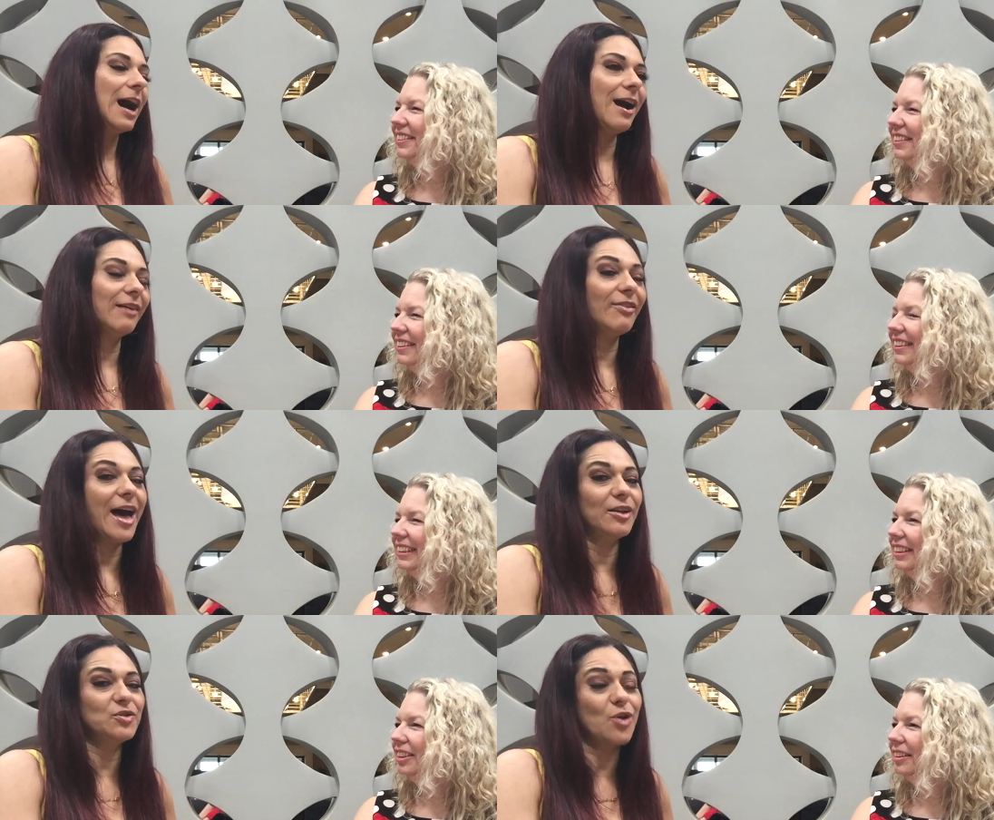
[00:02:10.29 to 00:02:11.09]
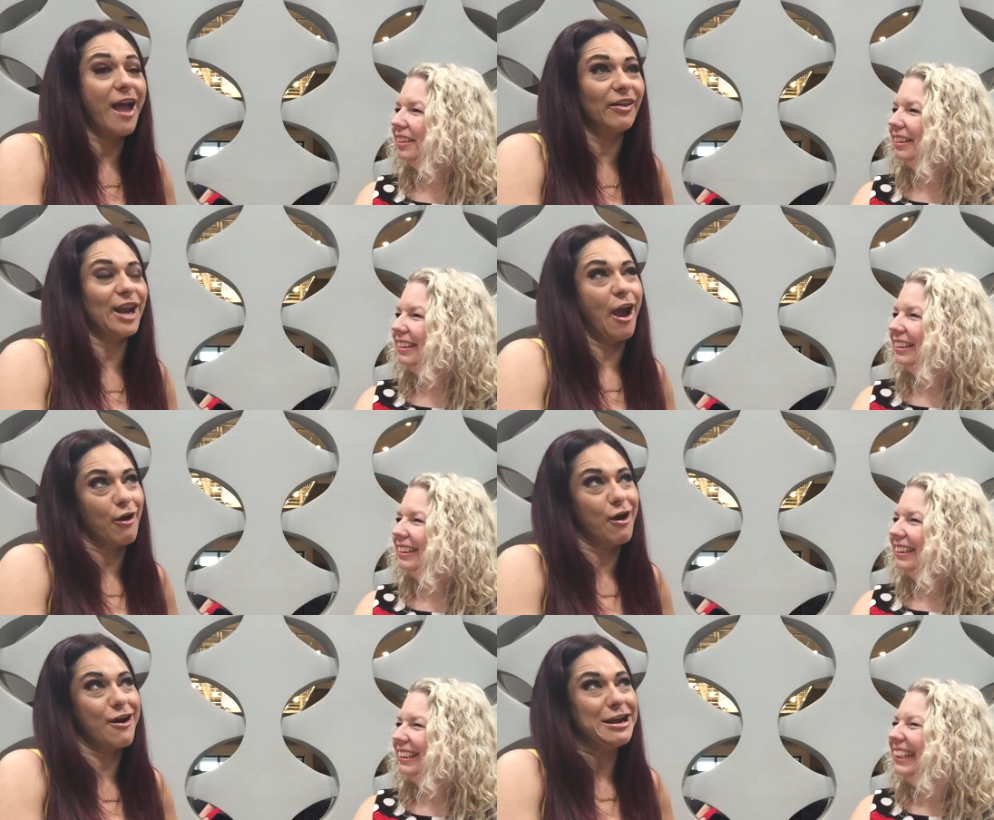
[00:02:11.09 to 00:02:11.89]
Speaker 1: a lot of trial and
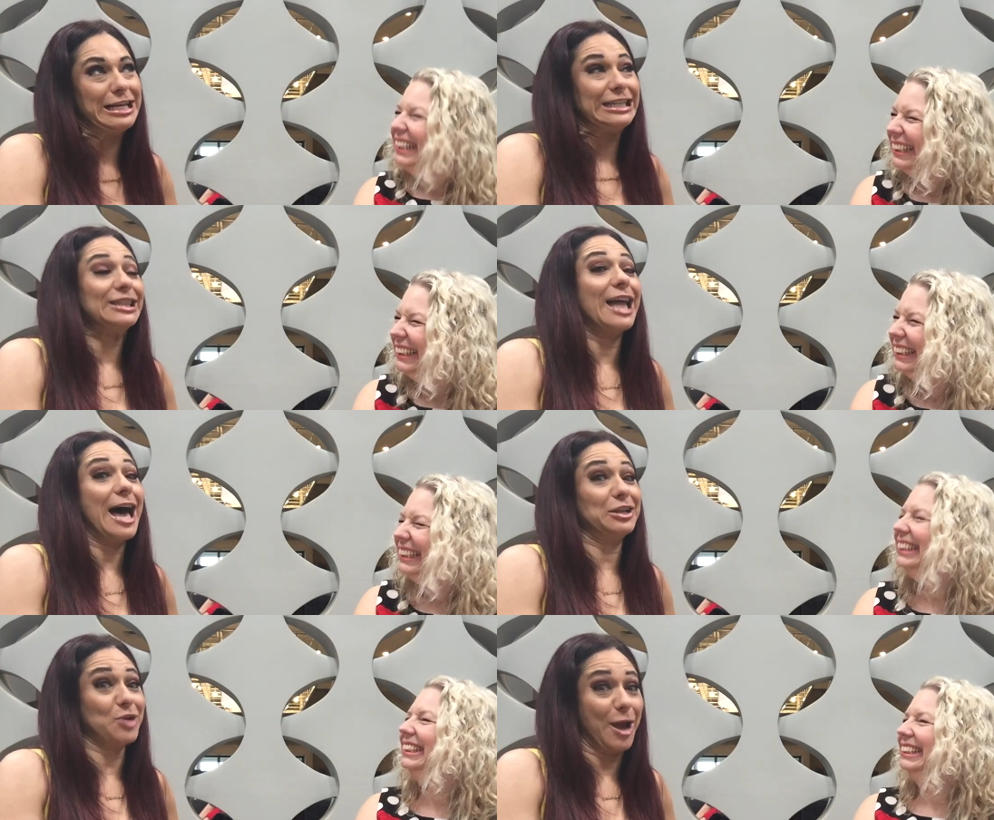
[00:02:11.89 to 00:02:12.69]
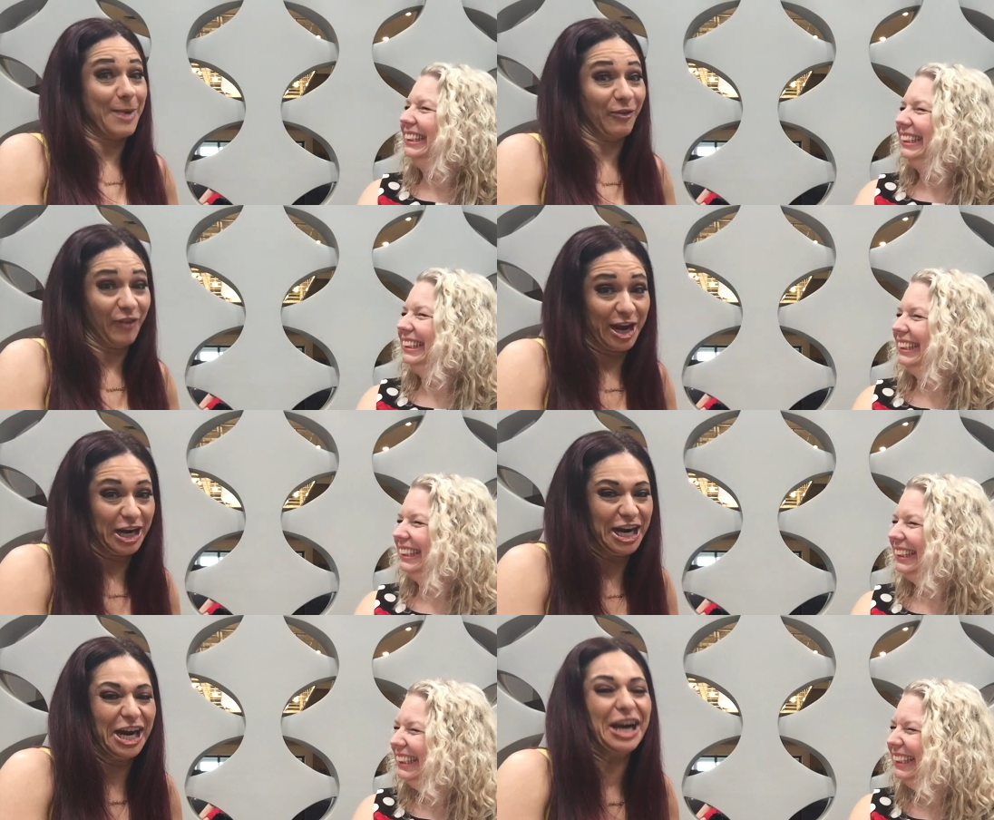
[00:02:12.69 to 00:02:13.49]
error, a lot of trial by
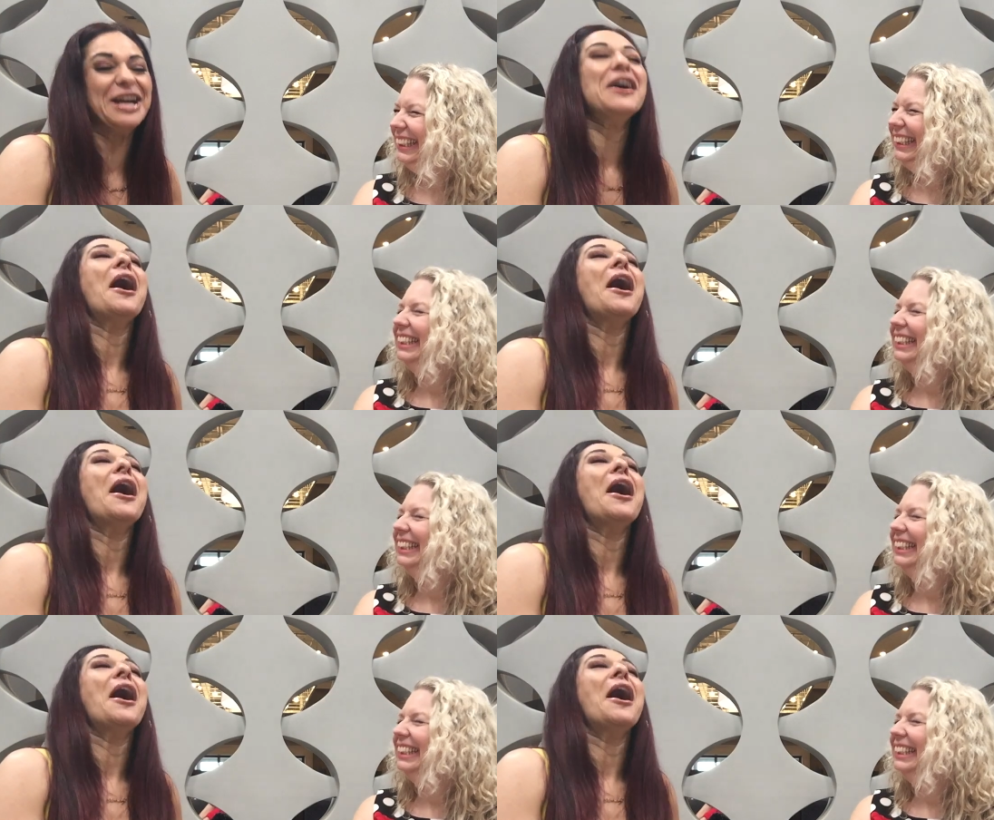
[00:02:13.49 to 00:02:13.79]
fire,